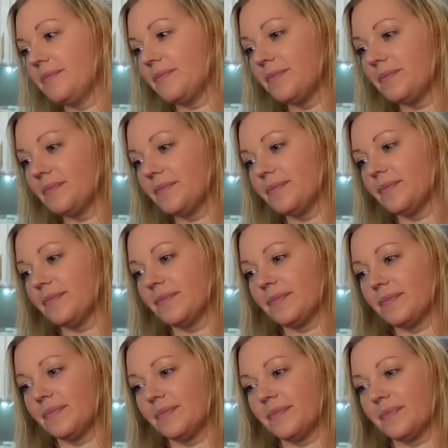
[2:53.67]

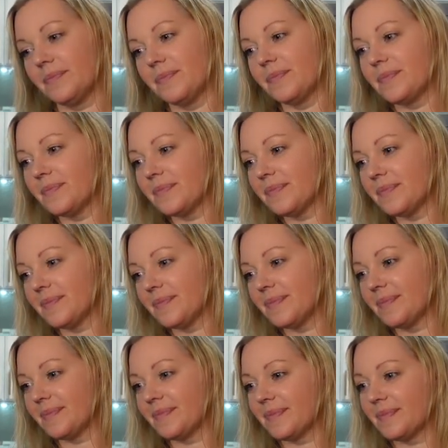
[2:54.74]

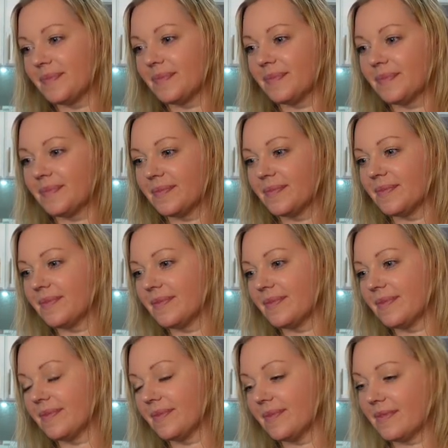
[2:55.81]

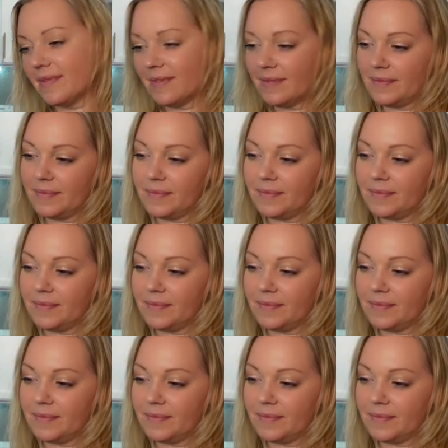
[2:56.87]
The person shown says nothing.